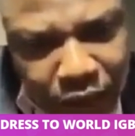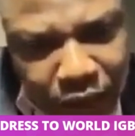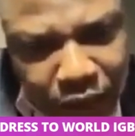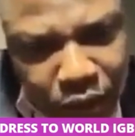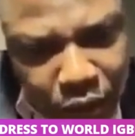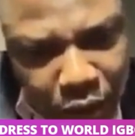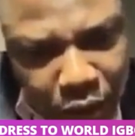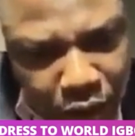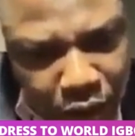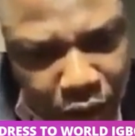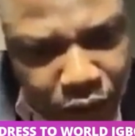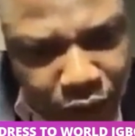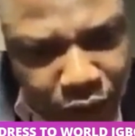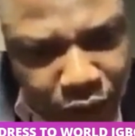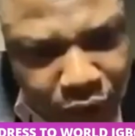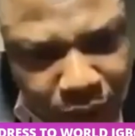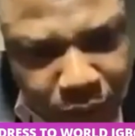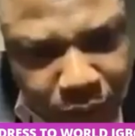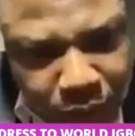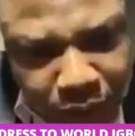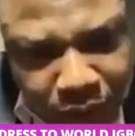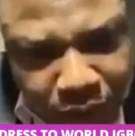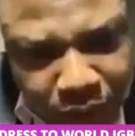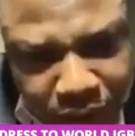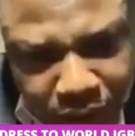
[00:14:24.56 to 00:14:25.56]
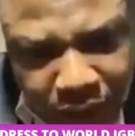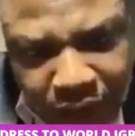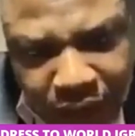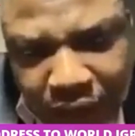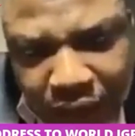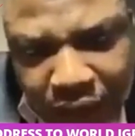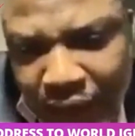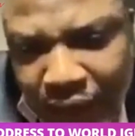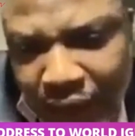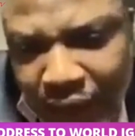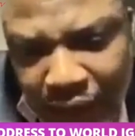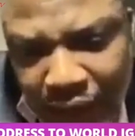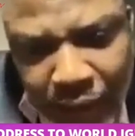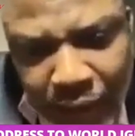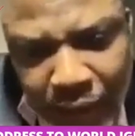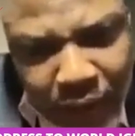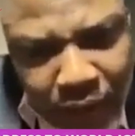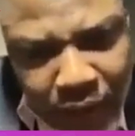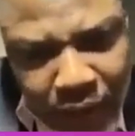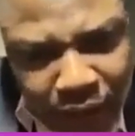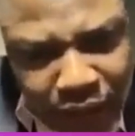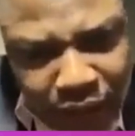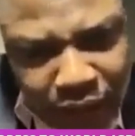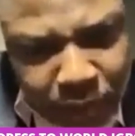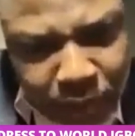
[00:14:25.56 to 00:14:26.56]
I thank you all very much.
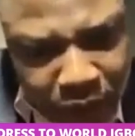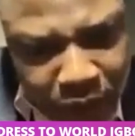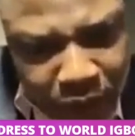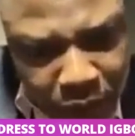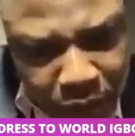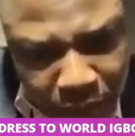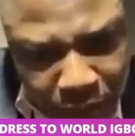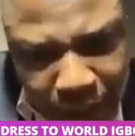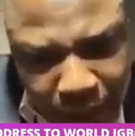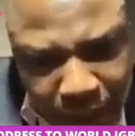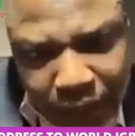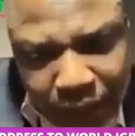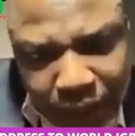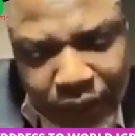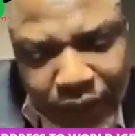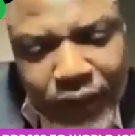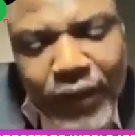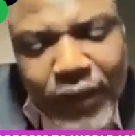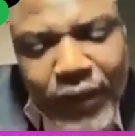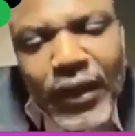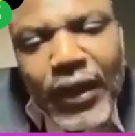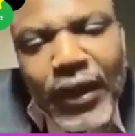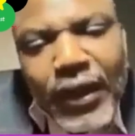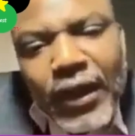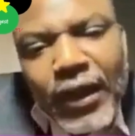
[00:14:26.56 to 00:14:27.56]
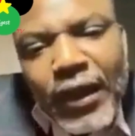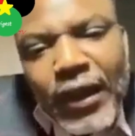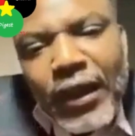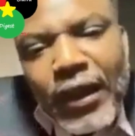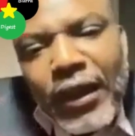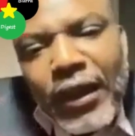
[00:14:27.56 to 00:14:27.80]
And my very special thanks